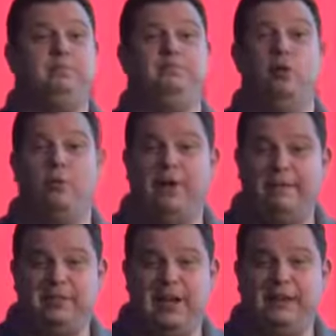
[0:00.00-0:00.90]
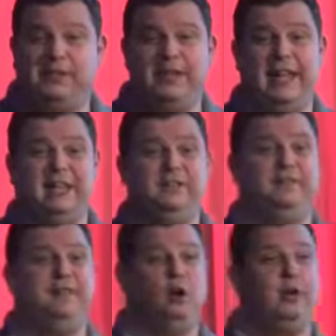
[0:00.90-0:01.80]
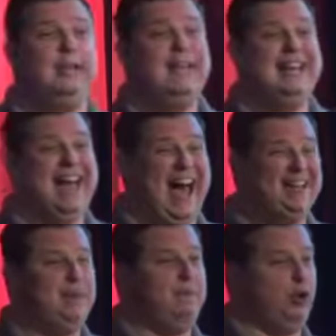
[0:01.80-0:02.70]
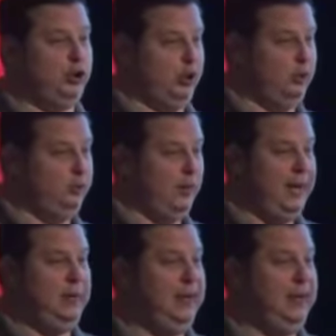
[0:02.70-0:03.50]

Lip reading: mobile advertising is very not personal, right?